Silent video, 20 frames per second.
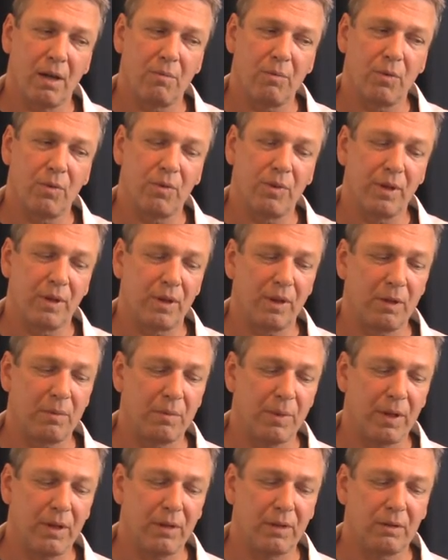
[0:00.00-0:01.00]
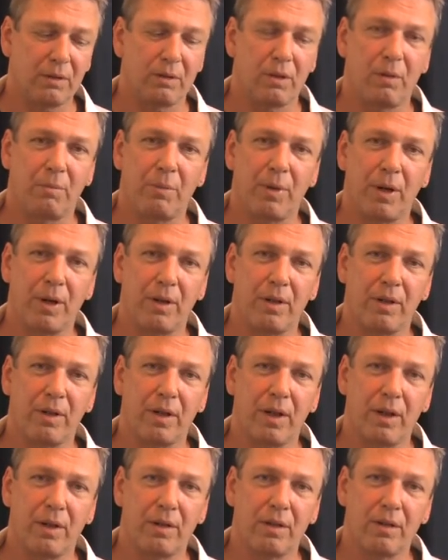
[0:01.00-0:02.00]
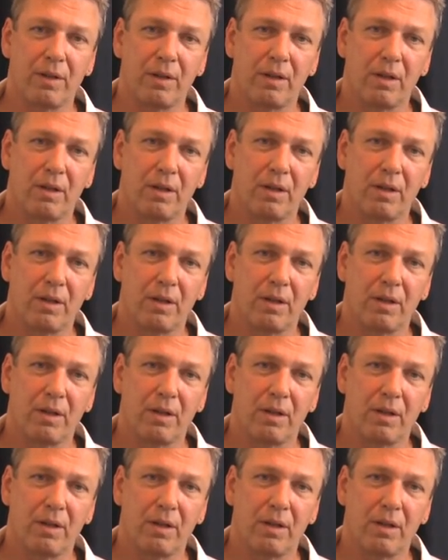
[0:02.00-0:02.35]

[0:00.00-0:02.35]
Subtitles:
move it a little bit, compare it again.